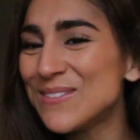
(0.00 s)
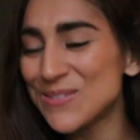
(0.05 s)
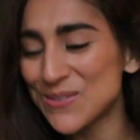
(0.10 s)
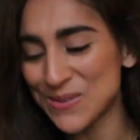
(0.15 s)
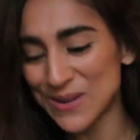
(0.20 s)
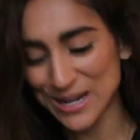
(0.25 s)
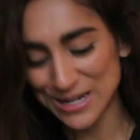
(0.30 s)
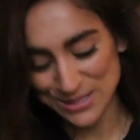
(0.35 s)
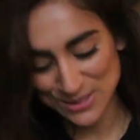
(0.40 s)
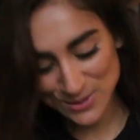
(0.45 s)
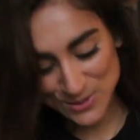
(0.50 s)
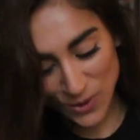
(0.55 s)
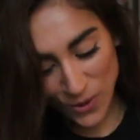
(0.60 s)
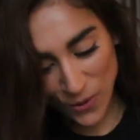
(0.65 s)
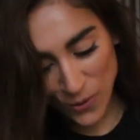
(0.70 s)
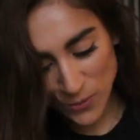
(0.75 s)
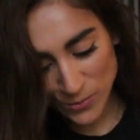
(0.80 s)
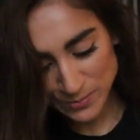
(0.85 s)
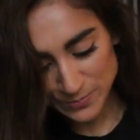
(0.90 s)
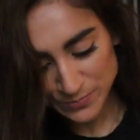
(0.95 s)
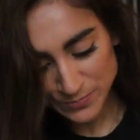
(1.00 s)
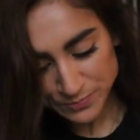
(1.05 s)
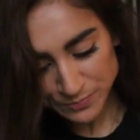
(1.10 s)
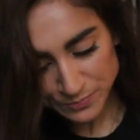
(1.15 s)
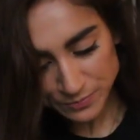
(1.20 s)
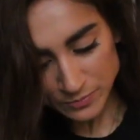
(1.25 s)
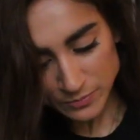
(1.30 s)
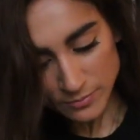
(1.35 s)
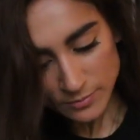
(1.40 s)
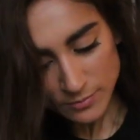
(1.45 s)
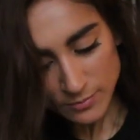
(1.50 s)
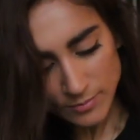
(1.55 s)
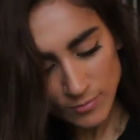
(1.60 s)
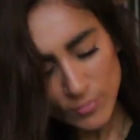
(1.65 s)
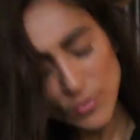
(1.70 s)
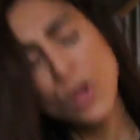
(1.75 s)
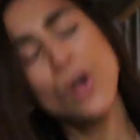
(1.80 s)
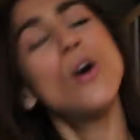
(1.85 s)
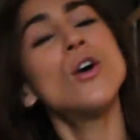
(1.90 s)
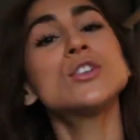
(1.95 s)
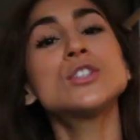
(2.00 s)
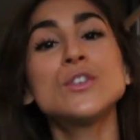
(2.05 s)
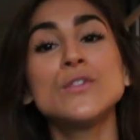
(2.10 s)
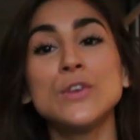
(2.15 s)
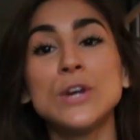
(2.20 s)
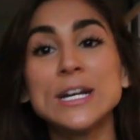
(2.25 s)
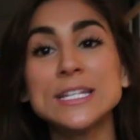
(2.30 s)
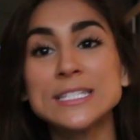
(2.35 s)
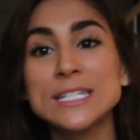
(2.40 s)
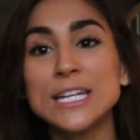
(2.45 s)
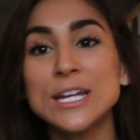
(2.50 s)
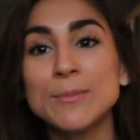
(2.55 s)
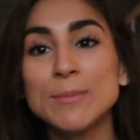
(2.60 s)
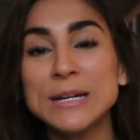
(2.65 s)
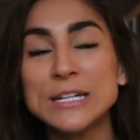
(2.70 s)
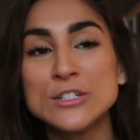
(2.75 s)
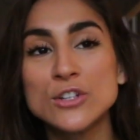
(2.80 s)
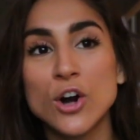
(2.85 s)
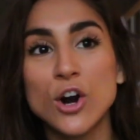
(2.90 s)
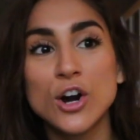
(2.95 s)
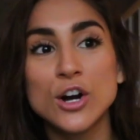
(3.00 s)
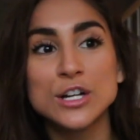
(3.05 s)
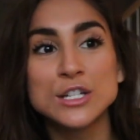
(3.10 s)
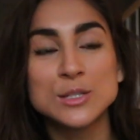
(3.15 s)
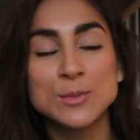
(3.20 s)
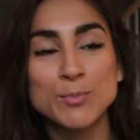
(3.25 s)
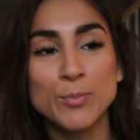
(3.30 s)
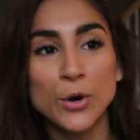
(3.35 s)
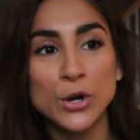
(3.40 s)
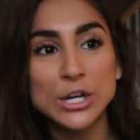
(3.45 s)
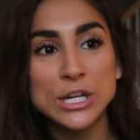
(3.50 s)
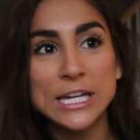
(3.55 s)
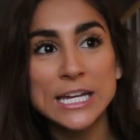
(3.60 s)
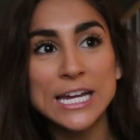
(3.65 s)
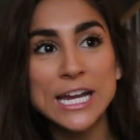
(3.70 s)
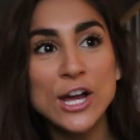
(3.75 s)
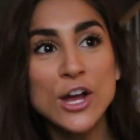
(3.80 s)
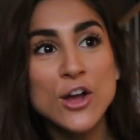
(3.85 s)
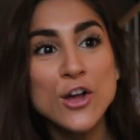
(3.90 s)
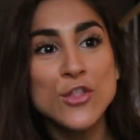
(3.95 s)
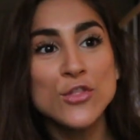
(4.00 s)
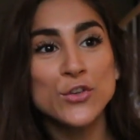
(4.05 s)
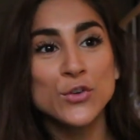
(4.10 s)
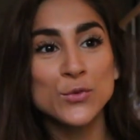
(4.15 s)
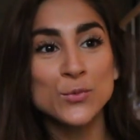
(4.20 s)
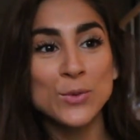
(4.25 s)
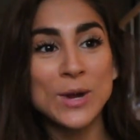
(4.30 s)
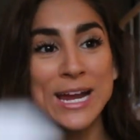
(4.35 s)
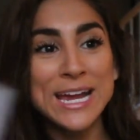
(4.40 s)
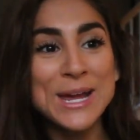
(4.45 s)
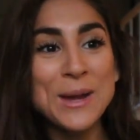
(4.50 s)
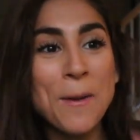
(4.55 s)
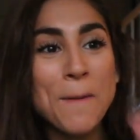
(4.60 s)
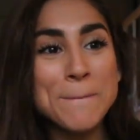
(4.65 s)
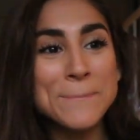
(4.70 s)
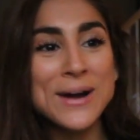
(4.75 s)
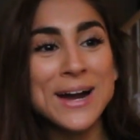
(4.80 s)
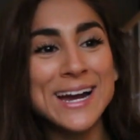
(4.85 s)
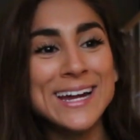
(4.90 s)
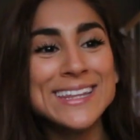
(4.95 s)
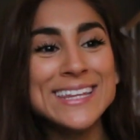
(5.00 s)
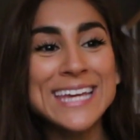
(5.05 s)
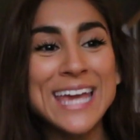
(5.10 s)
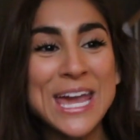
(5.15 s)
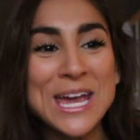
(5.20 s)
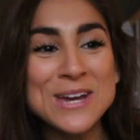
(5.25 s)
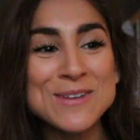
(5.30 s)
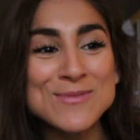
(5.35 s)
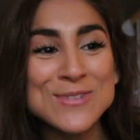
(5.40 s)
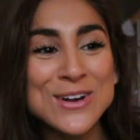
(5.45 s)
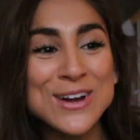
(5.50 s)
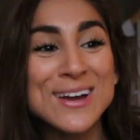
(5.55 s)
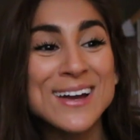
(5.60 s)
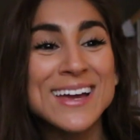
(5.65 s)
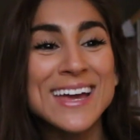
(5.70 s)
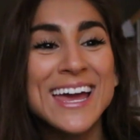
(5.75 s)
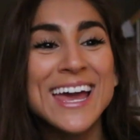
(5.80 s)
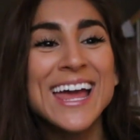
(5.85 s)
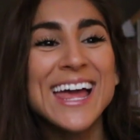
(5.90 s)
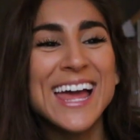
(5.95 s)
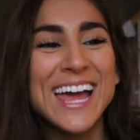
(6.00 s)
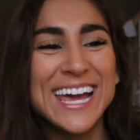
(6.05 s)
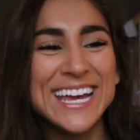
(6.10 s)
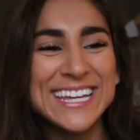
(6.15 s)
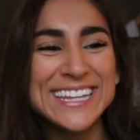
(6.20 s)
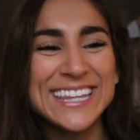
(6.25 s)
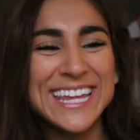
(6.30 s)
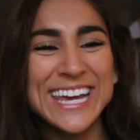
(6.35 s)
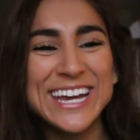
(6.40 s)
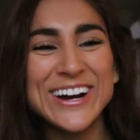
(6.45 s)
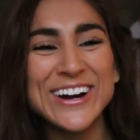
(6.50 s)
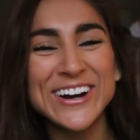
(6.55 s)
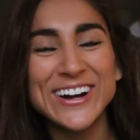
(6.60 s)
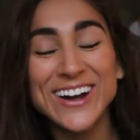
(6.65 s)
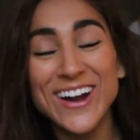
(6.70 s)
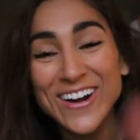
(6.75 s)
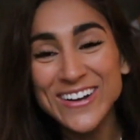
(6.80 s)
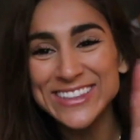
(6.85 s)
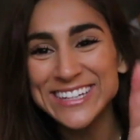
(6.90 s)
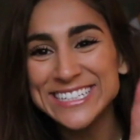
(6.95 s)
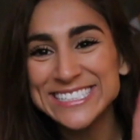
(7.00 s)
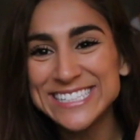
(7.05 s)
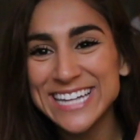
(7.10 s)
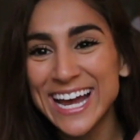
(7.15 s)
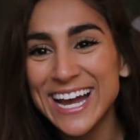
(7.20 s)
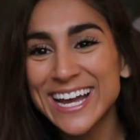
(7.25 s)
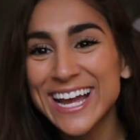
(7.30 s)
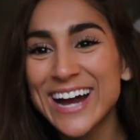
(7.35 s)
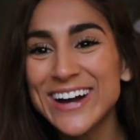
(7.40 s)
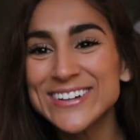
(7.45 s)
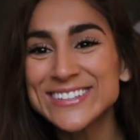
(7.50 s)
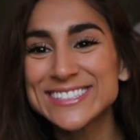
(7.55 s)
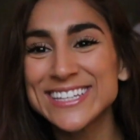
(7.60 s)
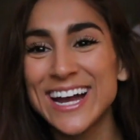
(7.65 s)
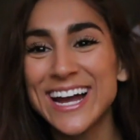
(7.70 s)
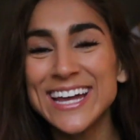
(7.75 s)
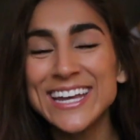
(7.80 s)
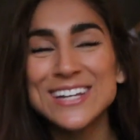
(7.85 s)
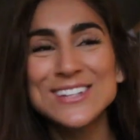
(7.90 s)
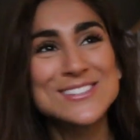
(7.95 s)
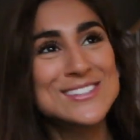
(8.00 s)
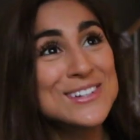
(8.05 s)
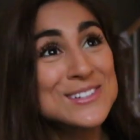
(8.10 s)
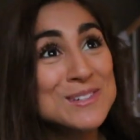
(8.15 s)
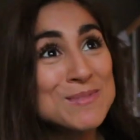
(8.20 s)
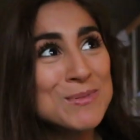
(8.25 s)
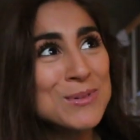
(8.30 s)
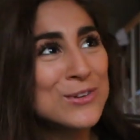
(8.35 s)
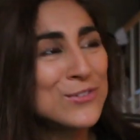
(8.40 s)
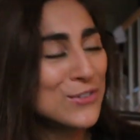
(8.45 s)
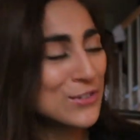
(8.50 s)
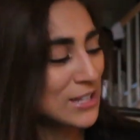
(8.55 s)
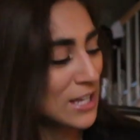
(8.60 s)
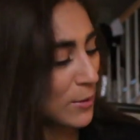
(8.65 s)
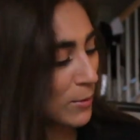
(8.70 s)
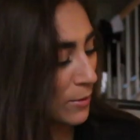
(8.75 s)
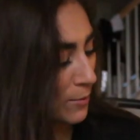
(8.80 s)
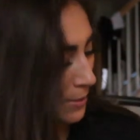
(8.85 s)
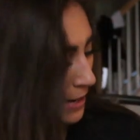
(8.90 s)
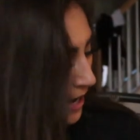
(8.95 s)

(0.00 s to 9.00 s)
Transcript: everywhere. So also, if you guys can hear my dogs barking, they're right behind the camera and they are on the deck outside. It's such a beautiful day. We've